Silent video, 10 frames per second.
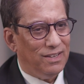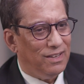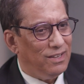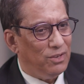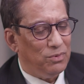
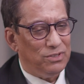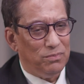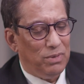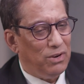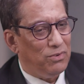It was a
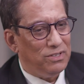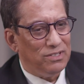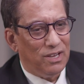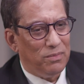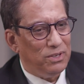big risk
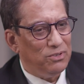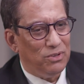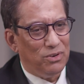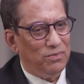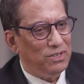coming to
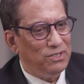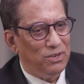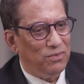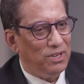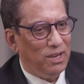the University
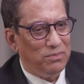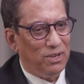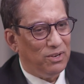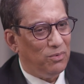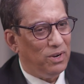of Cape
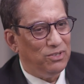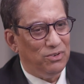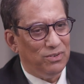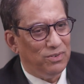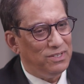Town, a white
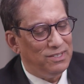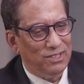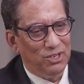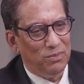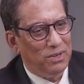
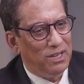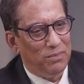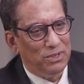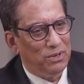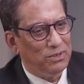university, to become
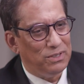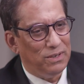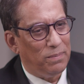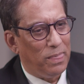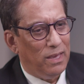a doctor.
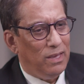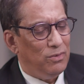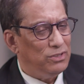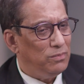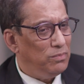It
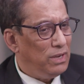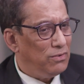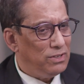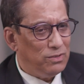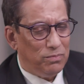was a big
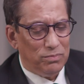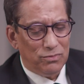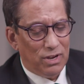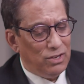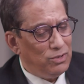risk
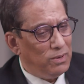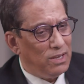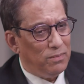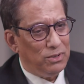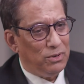trying to
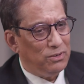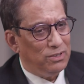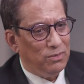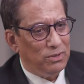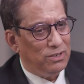become a
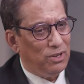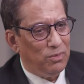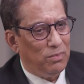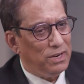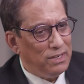doctor with no
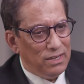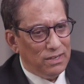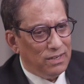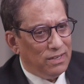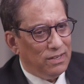money,
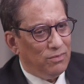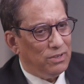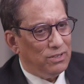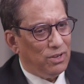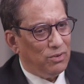
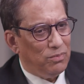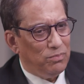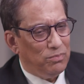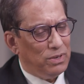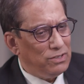with no
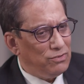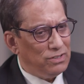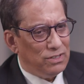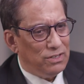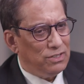
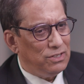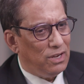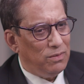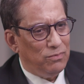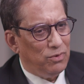bursaries at the
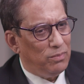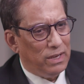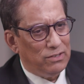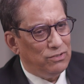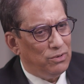time for
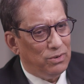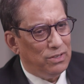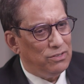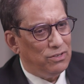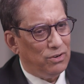black
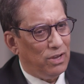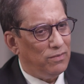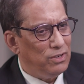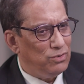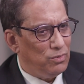students,
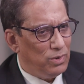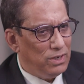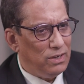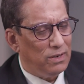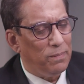having to
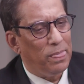work.